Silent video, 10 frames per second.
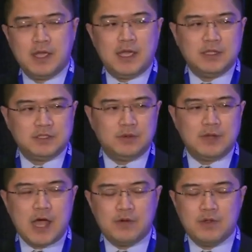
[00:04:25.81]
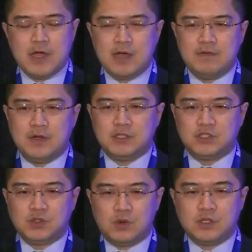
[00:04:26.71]
And so now you have a
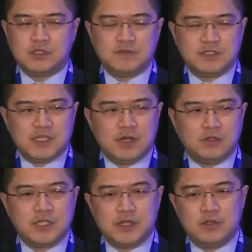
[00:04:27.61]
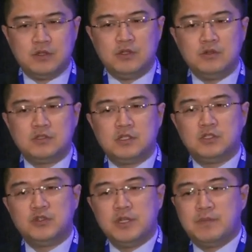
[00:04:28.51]
source of cells that you can use to
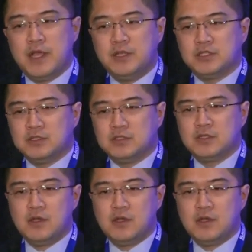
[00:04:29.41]
treat patients